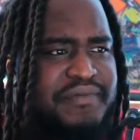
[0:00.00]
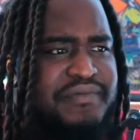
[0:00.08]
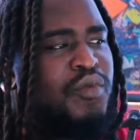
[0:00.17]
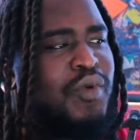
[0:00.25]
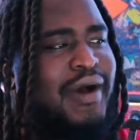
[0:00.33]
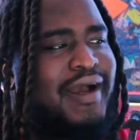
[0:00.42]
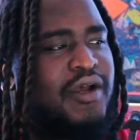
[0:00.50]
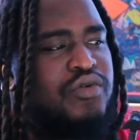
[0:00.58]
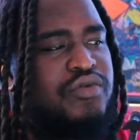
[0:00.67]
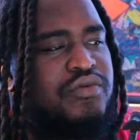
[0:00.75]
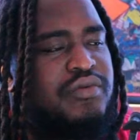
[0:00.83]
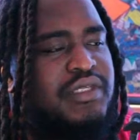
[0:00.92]

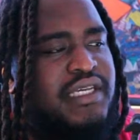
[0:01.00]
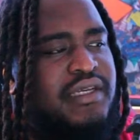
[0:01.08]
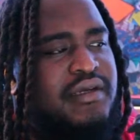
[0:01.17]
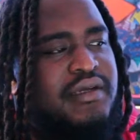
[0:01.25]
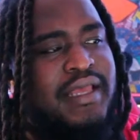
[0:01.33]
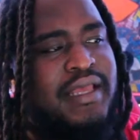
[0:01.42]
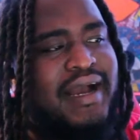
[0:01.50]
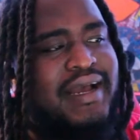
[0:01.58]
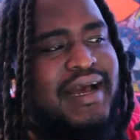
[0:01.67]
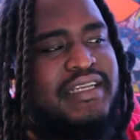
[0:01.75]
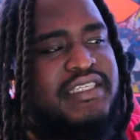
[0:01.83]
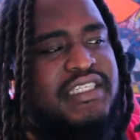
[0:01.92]
Iwakuni,
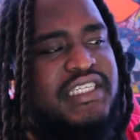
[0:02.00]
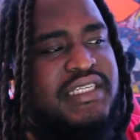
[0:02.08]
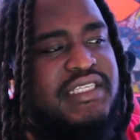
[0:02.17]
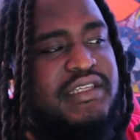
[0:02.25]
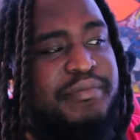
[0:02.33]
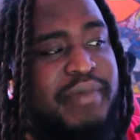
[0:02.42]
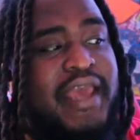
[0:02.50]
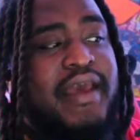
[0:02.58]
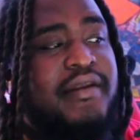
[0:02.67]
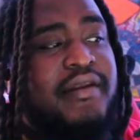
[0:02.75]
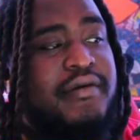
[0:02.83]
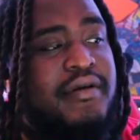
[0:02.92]
Yagachi,
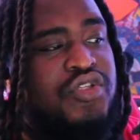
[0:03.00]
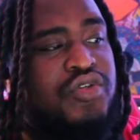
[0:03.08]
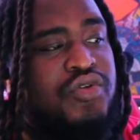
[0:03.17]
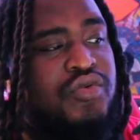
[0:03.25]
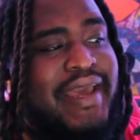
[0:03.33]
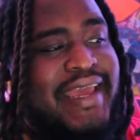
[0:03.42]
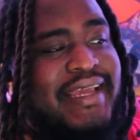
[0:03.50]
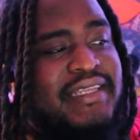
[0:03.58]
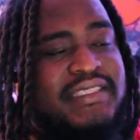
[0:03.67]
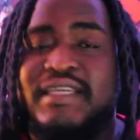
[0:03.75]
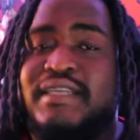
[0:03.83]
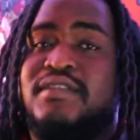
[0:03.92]
Japan,
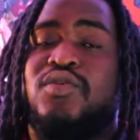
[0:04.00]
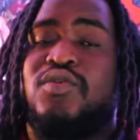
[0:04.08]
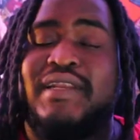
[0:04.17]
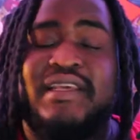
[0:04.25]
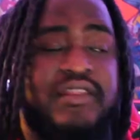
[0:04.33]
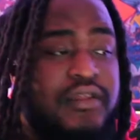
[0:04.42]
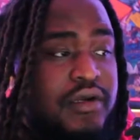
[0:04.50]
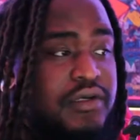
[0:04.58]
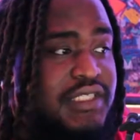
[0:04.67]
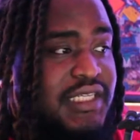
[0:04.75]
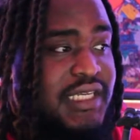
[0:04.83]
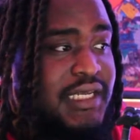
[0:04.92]

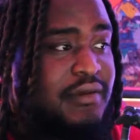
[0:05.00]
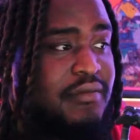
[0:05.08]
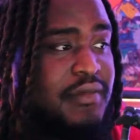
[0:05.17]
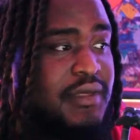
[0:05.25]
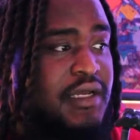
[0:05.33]
2/18/2013.